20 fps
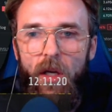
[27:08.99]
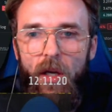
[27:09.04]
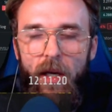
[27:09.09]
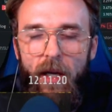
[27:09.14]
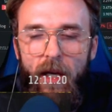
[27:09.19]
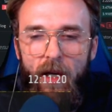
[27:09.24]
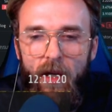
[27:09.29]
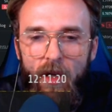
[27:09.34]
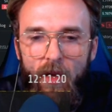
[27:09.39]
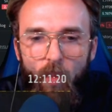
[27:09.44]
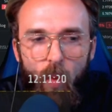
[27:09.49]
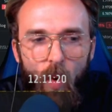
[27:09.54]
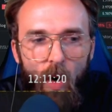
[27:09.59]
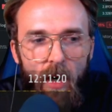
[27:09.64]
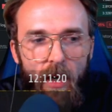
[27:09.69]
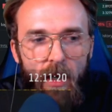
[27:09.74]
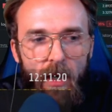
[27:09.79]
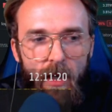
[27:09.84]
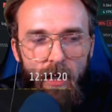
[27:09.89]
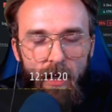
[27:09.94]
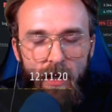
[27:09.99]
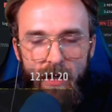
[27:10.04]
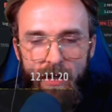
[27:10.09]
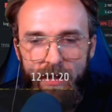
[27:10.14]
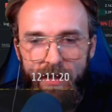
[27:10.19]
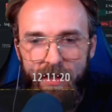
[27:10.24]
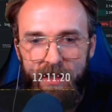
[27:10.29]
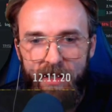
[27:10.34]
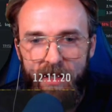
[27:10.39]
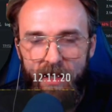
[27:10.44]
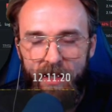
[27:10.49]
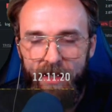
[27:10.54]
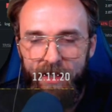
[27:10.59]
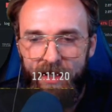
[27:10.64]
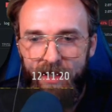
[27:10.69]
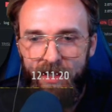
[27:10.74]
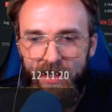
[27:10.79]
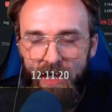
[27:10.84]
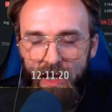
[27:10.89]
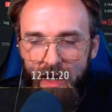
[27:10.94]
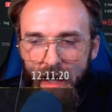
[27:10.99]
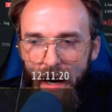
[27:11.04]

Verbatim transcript: and what it is is it do,